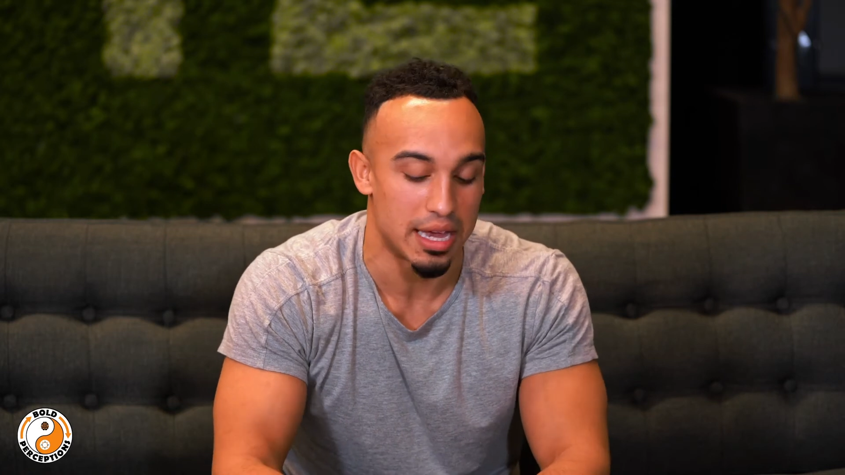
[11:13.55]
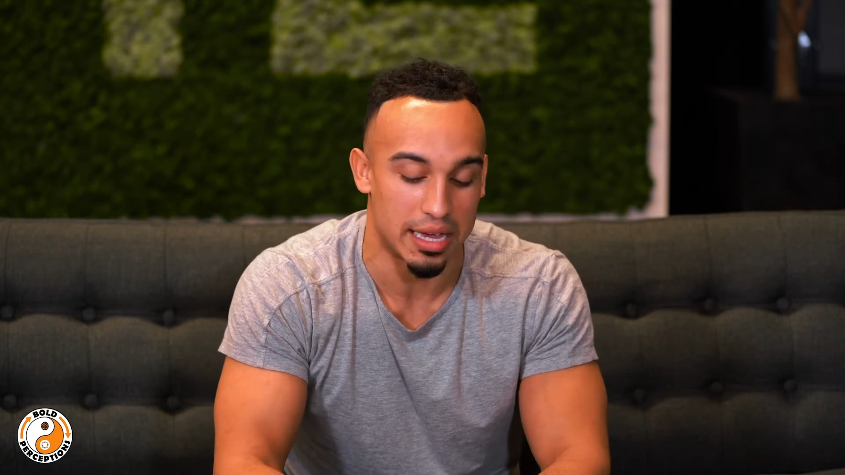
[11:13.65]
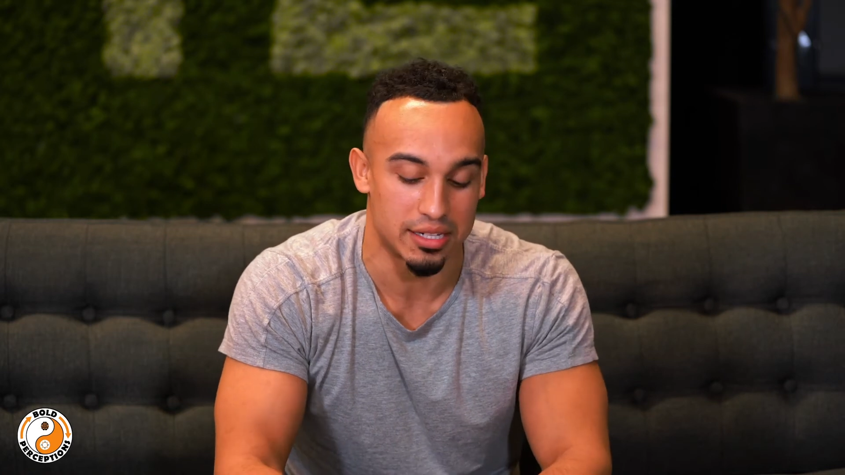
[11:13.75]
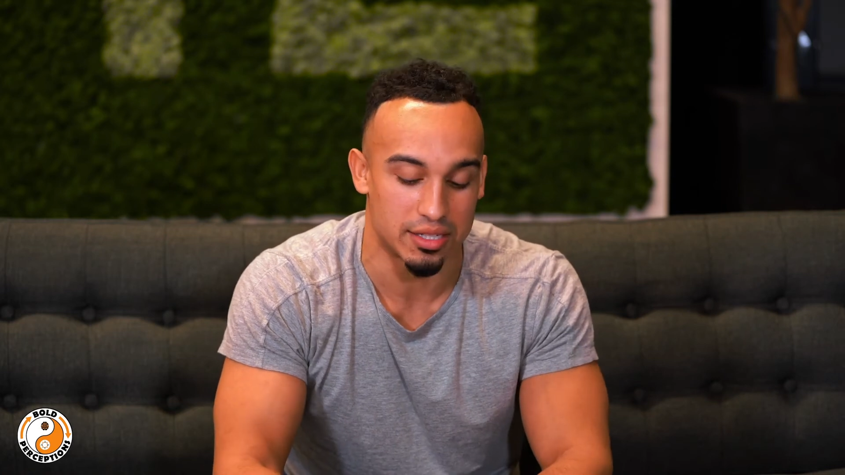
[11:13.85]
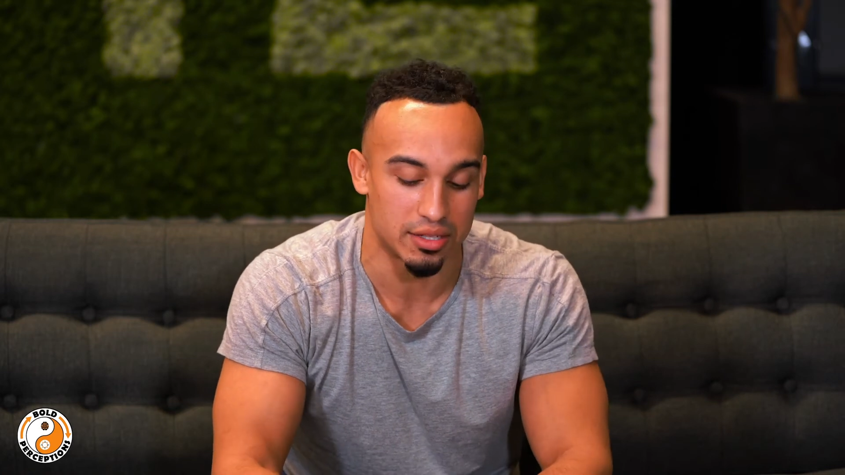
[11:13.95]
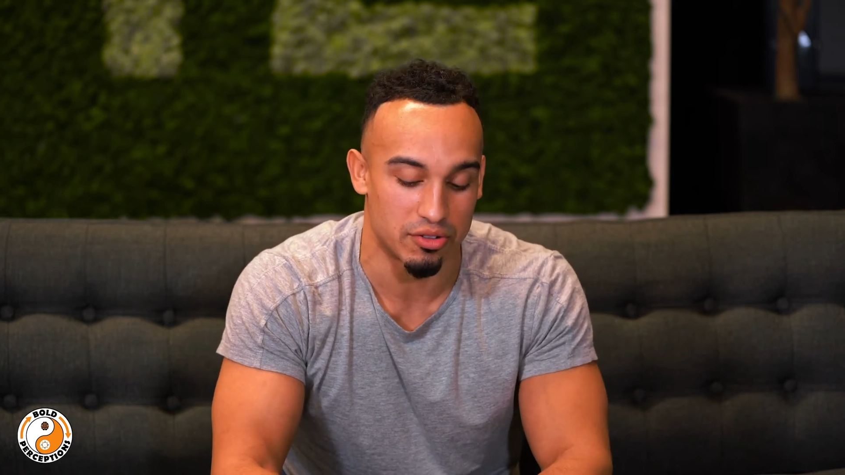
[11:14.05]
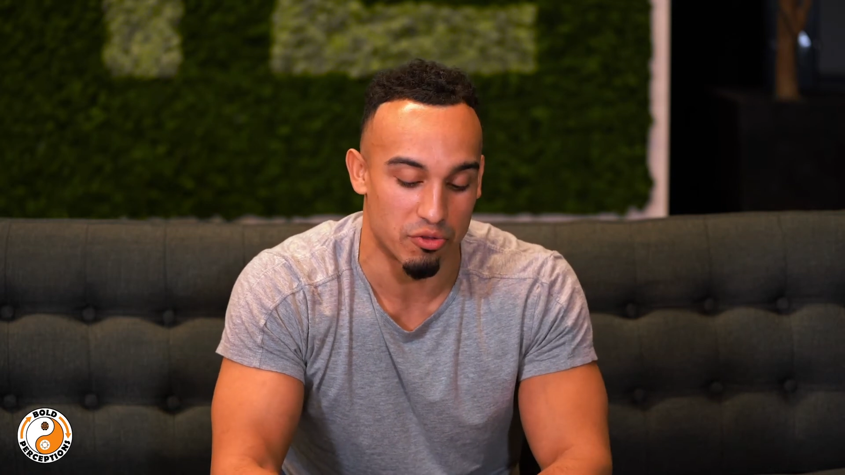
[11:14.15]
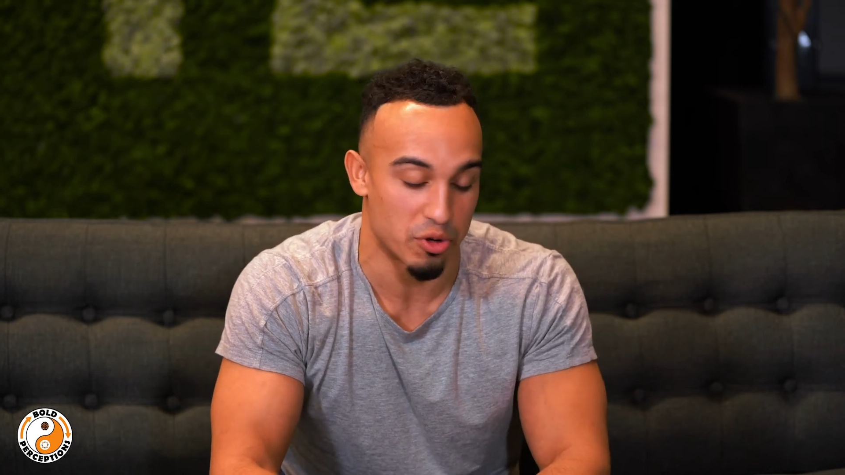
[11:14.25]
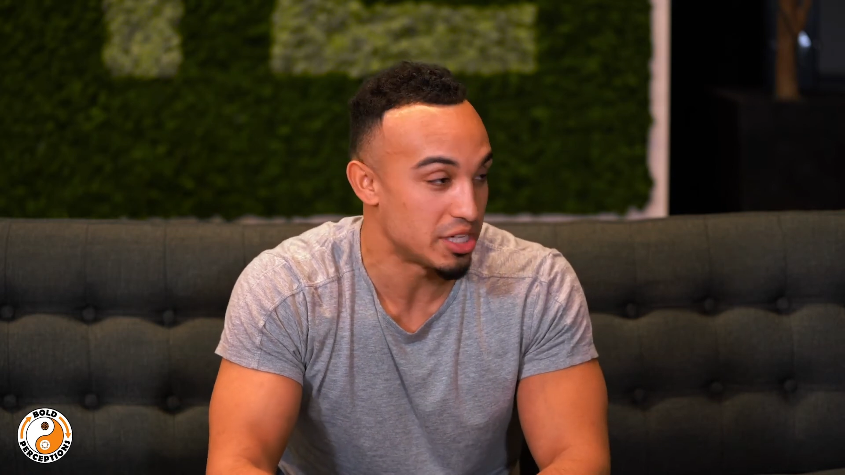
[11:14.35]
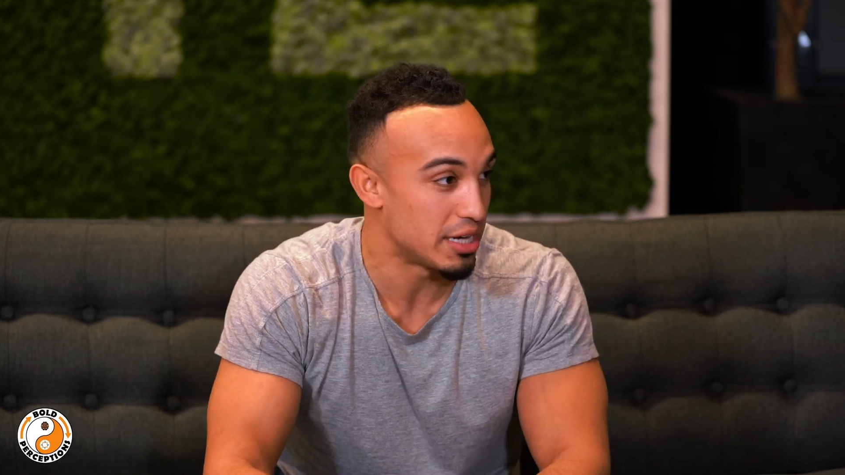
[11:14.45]
It's
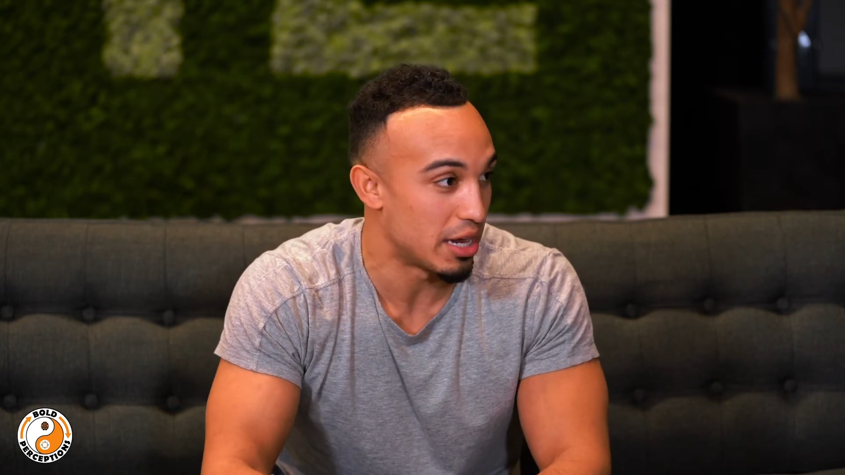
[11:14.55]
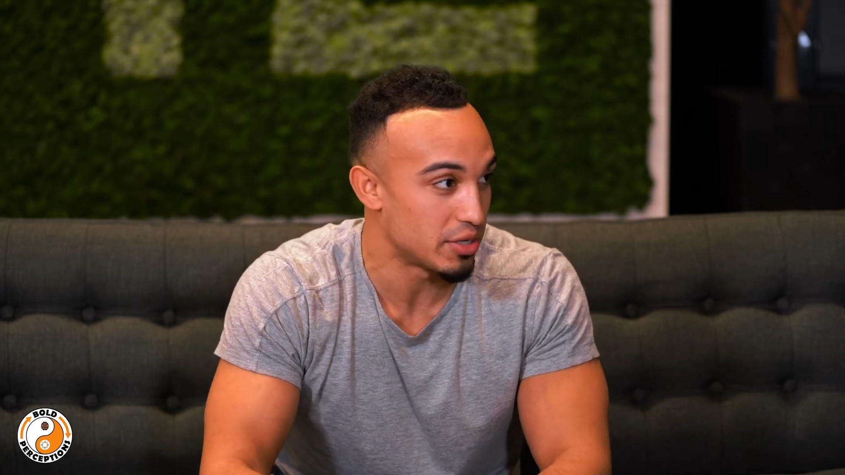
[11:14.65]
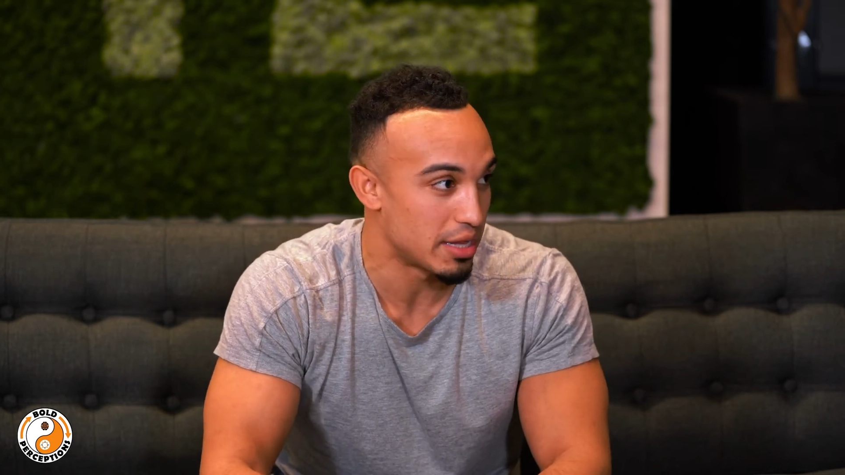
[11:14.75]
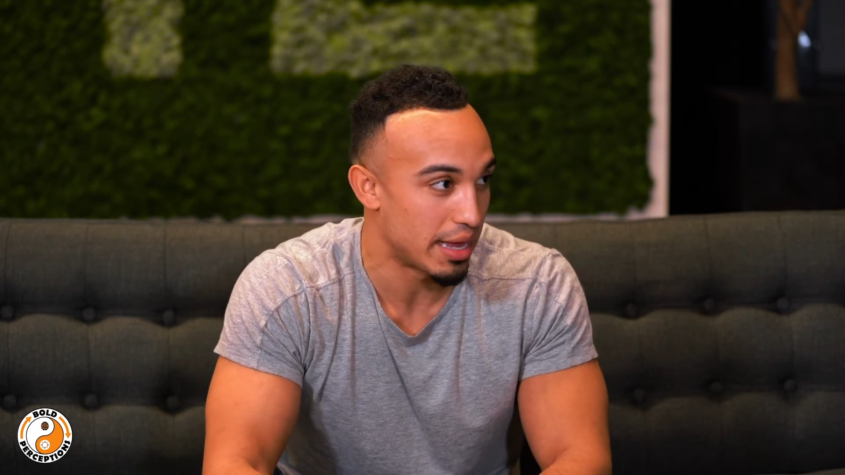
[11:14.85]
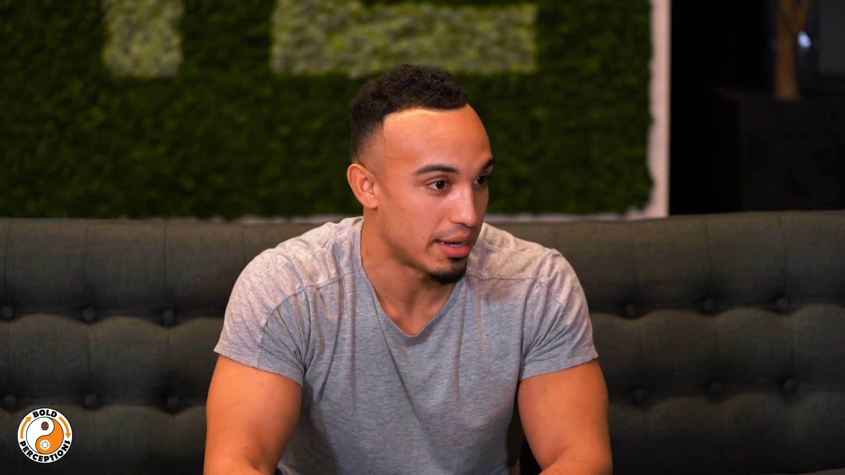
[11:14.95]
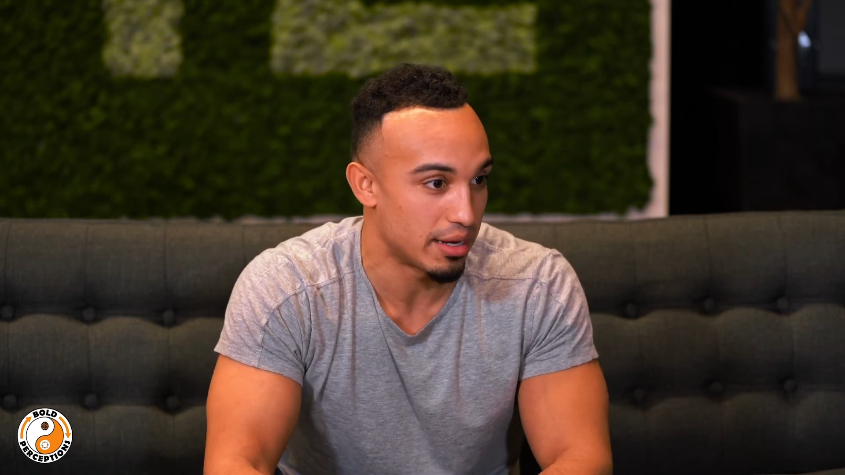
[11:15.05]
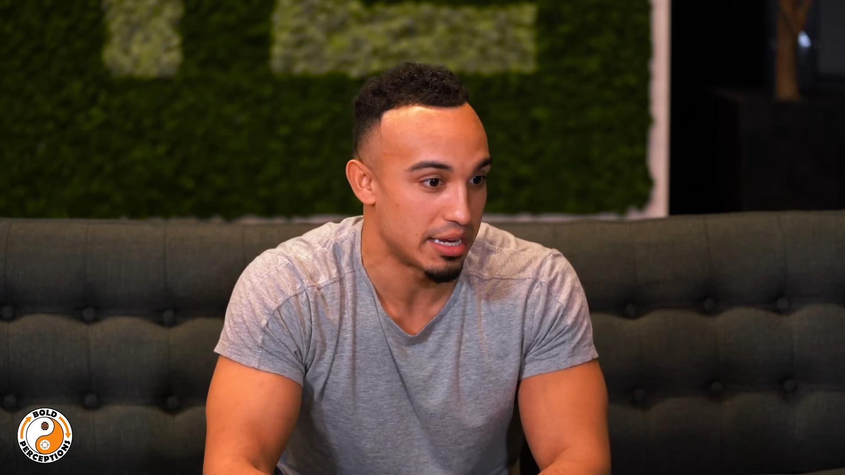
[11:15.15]
reaching out to that